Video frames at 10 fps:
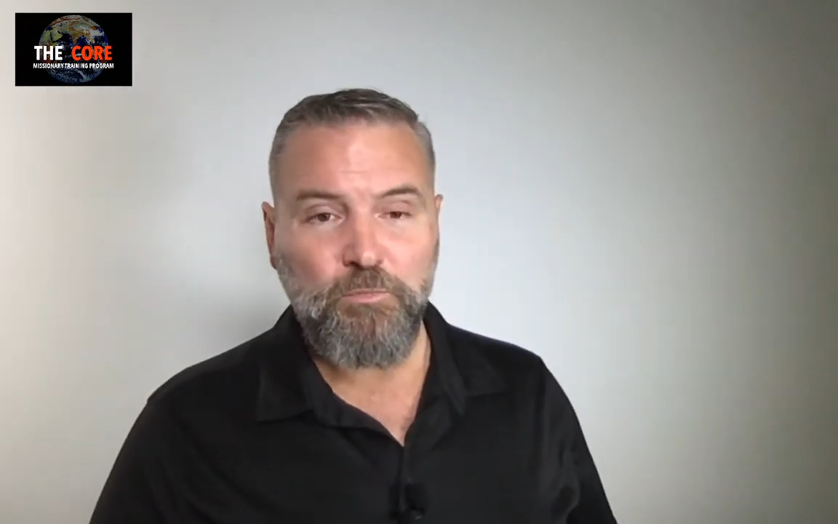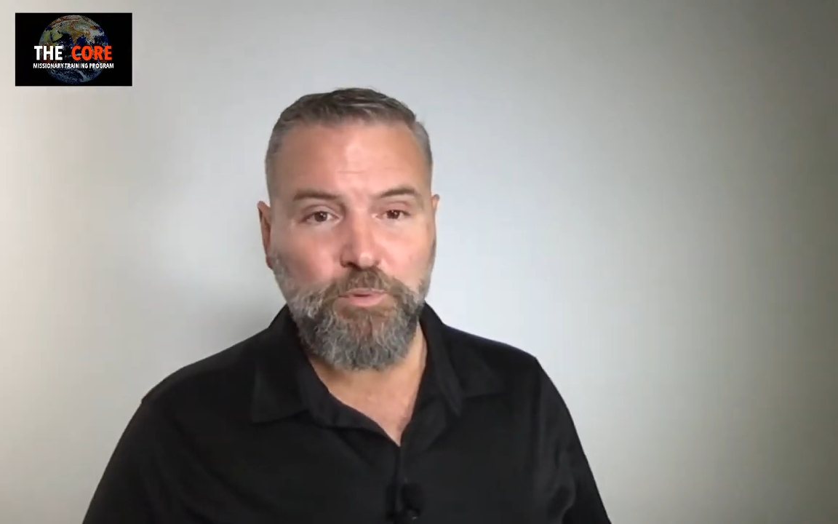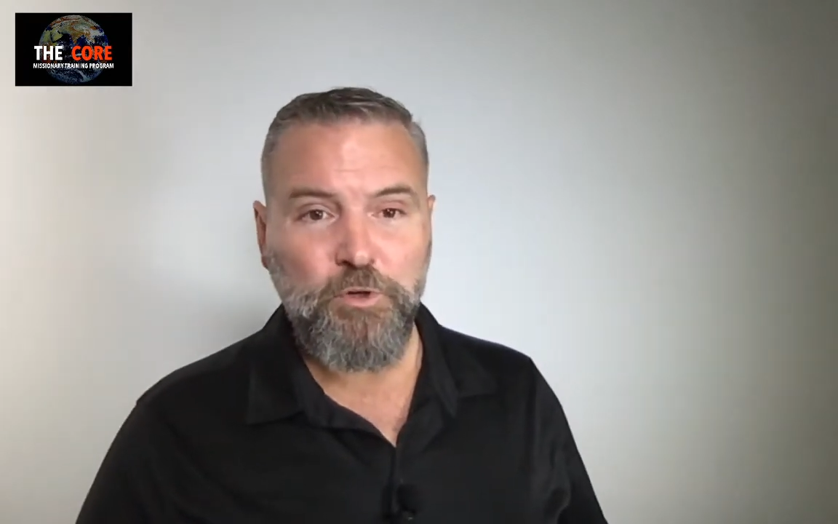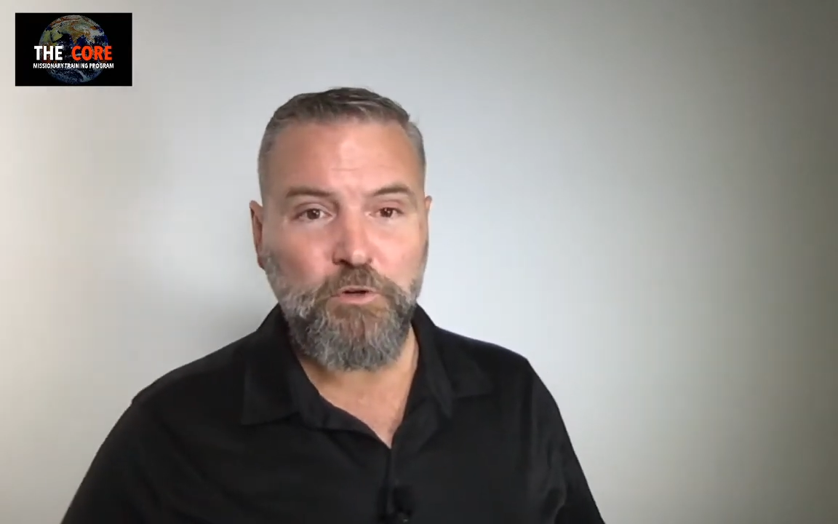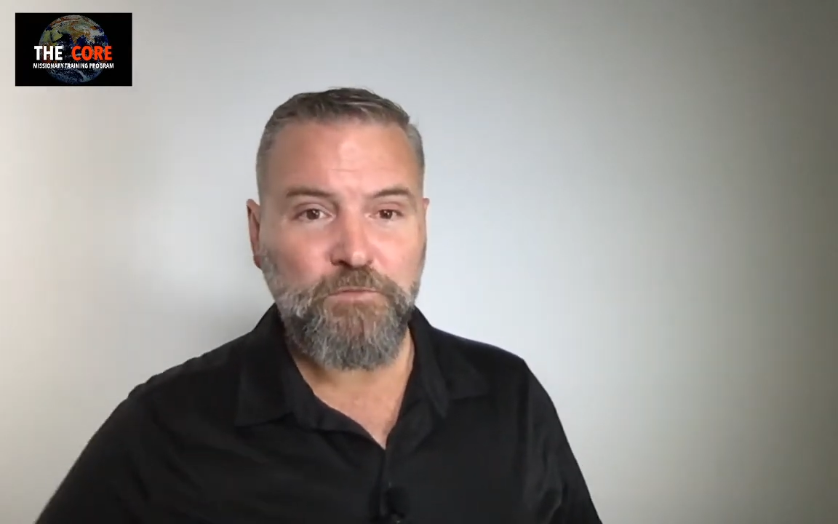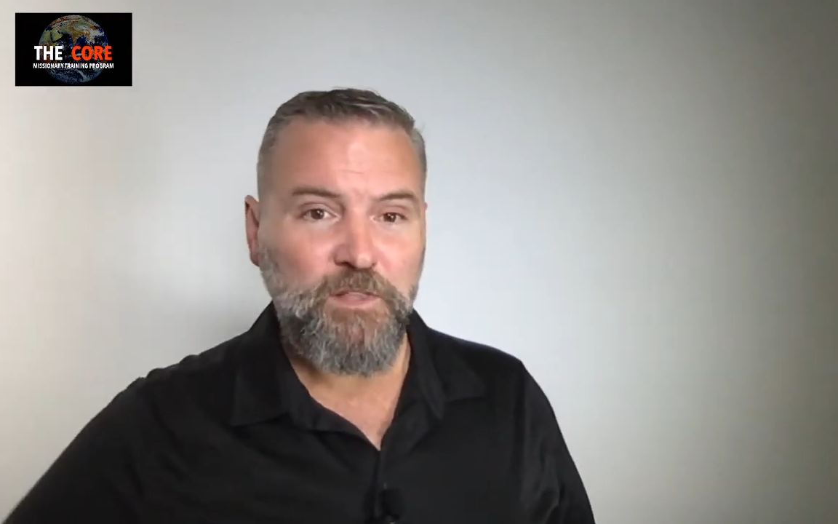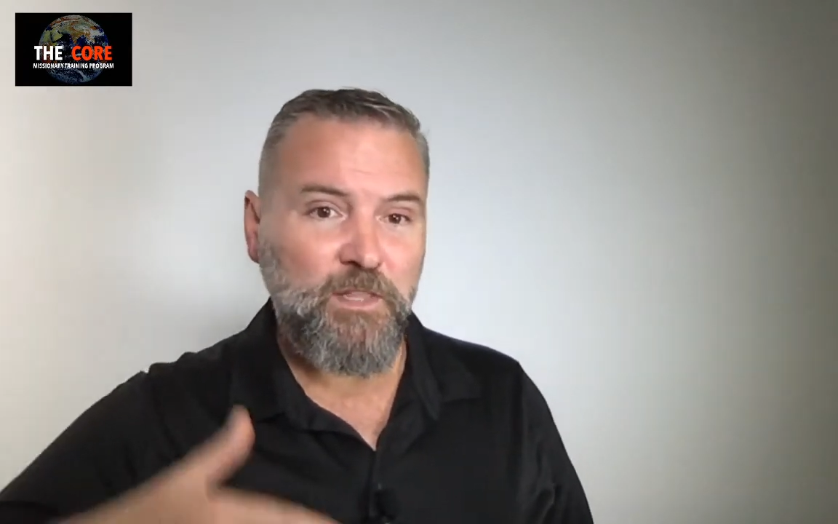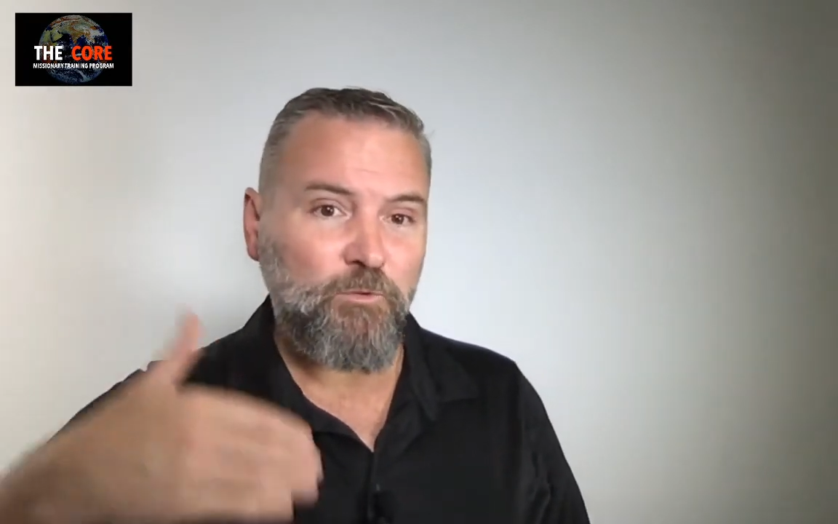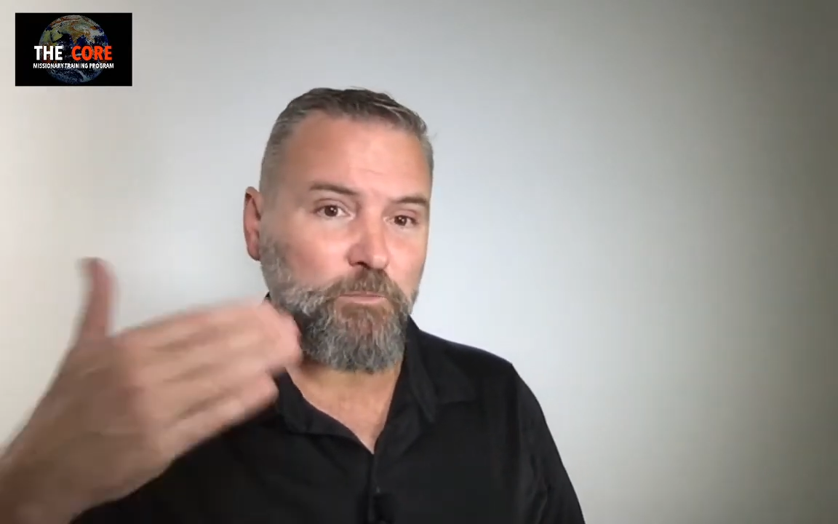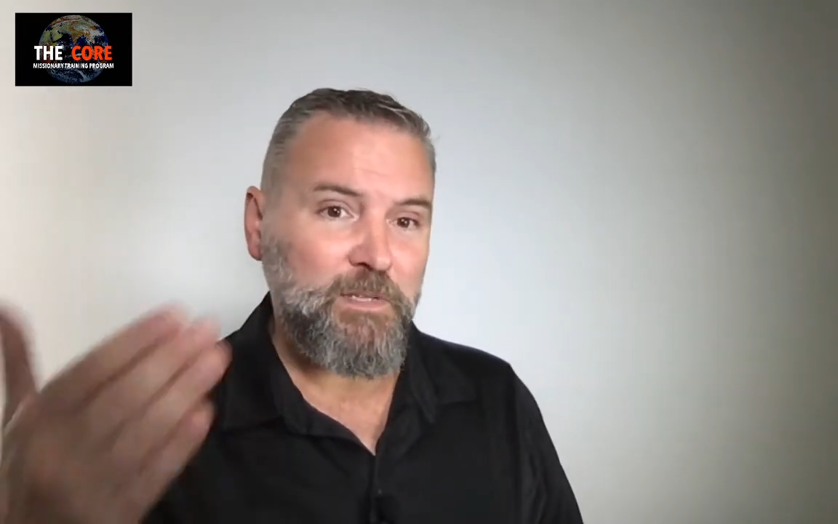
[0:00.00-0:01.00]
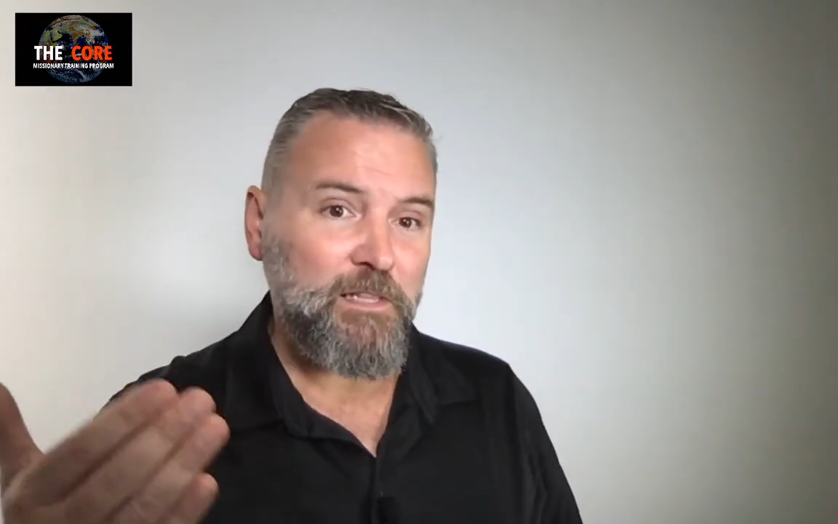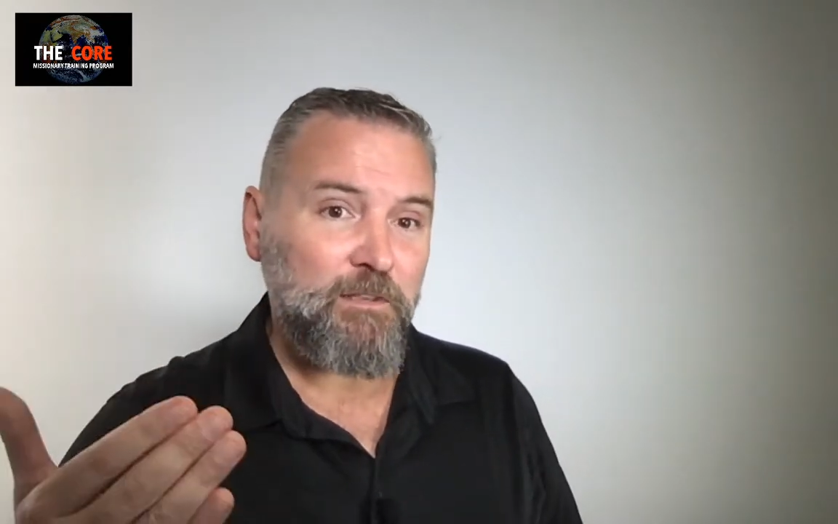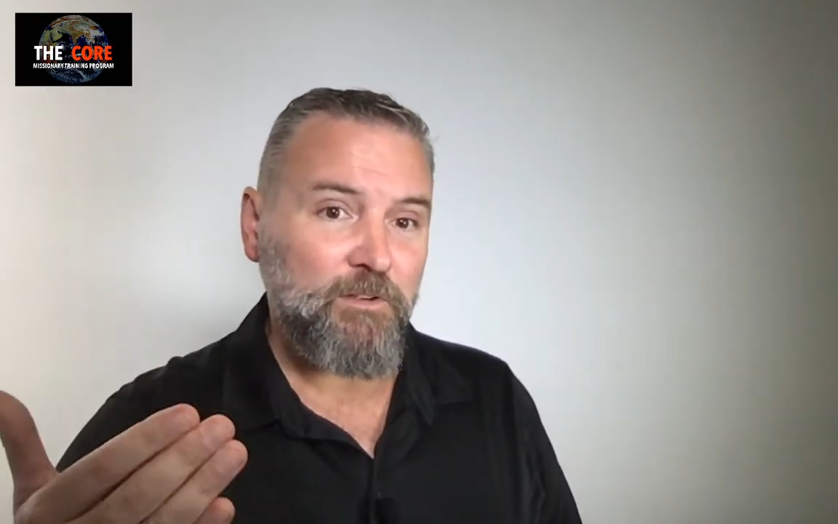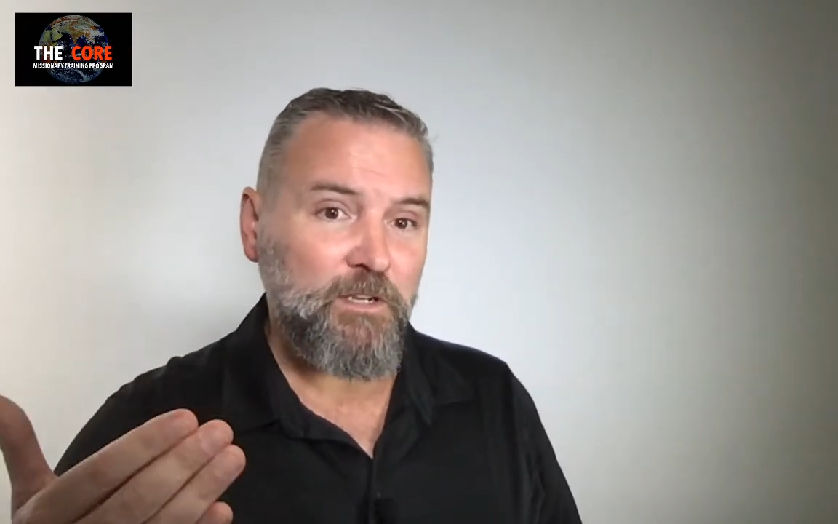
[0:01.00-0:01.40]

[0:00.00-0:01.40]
proof that they would be leaving,